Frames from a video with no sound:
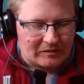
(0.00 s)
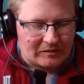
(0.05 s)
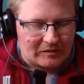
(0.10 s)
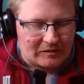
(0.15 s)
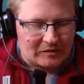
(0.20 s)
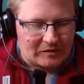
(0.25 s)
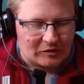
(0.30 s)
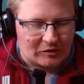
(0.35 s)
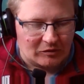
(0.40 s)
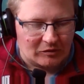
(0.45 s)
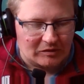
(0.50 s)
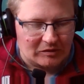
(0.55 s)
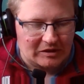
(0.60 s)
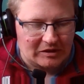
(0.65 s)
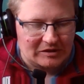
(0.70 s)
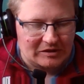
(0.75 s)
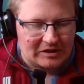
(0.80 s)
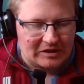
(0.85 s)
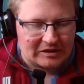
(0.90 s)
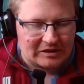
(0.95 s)
So
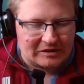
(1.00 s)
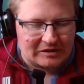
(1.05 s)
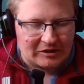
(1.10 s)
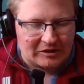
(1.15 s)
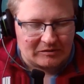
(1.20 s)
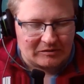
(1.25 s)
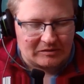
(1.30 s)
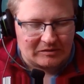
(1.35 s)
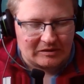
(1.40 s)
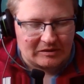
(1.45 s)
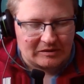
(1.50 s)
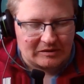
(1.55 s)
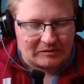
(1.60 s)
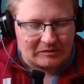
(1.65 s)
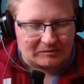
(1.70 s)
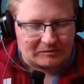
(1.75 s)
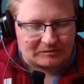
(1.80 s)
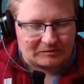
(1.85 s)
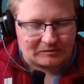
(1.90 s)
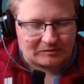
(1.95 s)
E-drag down,
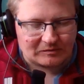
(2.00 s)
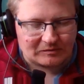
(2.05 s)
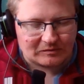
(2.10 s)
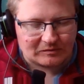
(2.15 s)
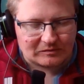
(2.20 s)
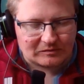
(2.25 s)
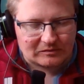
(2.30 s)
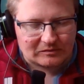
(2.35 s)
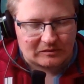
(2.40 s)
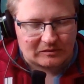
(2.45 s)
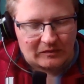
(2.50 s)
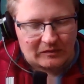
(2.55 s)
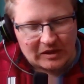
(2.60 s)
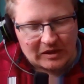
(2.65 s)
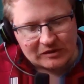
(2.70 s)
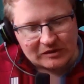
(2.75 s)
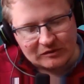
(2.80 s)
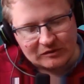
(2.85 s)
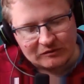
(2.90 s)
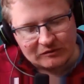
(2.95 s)
that's
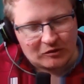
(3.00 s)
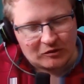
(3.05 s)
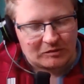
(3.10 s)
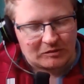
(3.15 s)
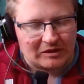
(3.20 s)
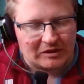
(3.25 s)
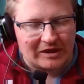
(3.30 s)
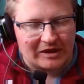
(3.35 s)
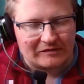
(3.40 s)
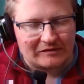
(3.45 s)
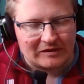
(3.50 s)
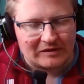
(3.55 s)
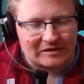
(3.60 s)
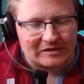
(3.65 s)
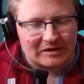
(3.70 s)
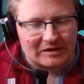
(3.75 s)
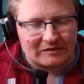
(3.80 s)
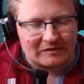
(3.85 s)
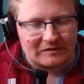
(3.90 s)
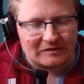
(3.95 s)
going to form the left-hand
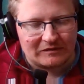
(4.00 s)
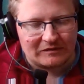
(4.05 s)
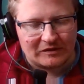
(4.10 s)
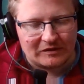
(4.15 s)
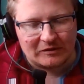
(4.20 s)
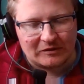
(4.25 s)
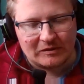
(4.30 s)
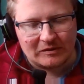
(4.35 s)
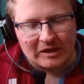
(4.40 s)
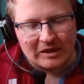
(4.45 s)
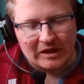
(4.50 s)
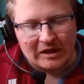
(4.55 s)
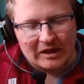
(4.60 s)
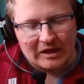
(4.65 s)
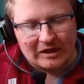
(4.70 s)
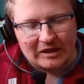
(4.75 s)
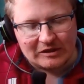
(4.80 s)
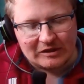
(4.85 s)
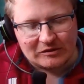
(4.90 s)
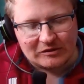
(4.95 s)
side of his funnel,
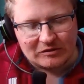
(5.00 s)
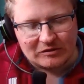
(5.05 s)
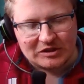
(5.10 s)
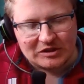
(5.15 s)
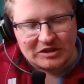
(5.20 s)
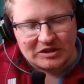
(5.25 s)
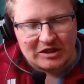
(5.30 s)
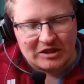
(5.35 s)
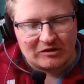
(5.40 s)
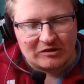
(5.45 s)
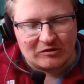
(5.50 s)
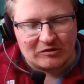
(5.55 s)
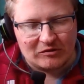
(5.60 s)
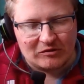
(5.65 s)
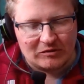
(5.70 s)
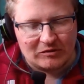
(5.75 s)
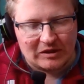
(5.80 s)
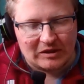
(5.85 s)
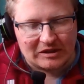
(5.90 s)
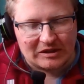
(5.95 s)
and it's going to chain through
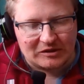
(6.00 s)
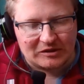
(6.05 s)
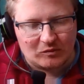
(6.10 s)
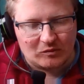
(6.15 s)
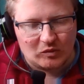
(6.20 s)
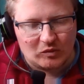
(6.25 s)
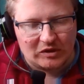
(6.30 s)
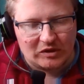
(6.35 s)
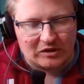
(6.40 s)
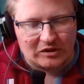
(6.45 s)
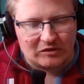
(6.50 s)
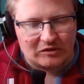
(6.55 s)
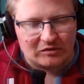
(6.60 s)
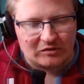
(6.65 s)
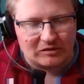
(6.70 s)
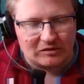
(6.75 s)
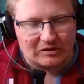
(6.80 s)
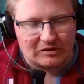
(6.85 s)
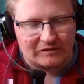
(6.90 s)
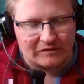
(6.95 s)
and actually weaken all of
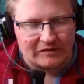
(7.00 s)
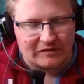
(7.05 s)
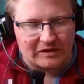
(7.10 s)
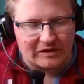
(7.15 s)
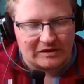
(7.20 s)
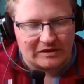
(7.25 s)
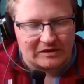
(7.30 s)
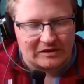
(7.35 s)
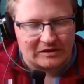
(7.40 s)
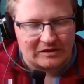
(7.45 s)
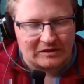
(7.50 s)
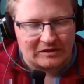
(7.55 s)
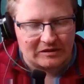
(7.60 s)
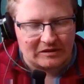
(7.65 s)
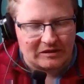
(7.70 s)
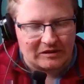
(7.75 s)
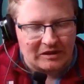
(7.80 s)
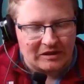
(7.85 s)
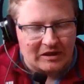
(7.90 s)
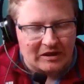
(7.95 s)
these defences in here.
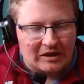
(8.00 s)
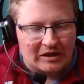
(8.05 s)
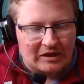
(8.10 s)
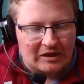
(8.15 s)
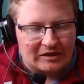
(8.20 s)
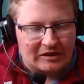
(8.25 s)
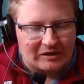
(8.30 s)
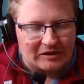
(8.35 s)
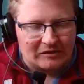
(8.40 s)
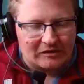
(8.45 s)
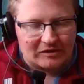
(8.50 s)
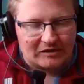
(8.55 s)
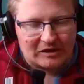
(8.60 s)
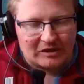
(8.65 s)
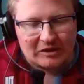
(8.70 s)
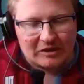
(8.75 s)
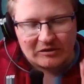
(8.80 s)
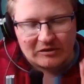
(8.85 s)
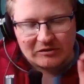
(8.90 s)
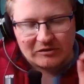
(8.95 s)
And then you've got the
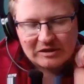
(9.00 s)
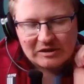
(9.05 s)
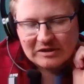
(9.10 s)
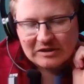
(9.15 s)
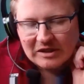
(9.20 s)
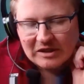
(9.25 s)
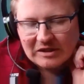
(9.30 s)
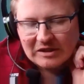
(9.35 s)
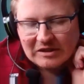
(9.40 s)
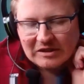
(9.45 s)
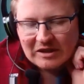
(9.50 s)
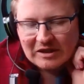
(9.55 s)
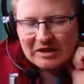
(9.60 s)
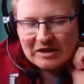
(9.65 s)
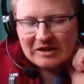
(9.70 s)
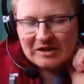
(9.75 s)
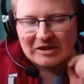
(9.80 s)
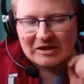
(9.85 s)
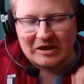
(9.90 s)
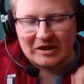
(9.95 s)
king on this side,
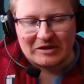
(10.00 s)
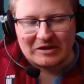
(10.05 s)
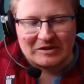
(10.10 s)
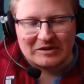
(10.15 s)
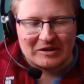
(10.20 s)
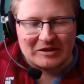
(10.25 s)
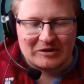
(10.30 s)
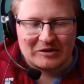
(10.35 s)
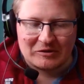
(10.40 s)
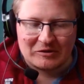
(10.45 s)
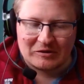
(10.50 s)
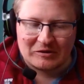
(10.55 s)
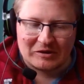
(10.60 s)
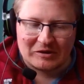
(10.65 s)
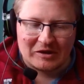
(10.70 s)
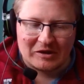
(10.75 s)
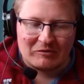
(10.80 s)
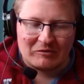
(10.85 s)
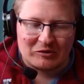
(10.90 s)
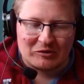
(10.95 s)
King taking on a
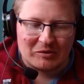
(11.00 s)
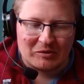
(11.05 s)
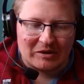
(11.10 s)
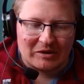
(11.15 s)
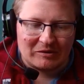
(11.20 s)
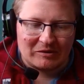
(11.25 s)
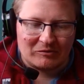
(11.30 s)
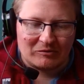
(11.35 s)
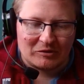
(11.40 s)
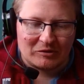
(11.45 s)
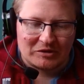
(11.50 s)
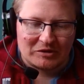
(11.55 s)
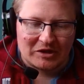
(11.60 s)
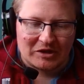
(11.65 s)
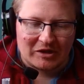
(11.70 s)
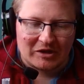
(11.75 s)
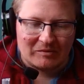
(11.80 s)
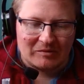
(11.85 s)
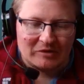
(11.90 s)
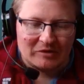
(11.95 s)
level 20 Raw
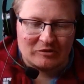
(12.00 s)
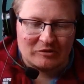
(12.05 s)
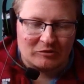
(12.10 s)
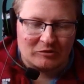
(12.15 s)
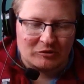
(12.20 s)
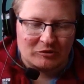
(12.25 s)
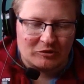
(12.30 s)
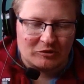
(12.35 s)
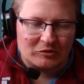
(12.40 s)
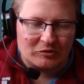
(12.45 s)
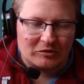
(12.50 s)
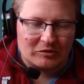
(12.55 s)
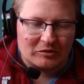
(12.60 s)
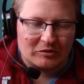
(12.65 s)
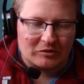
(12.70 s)
Champ is no joke.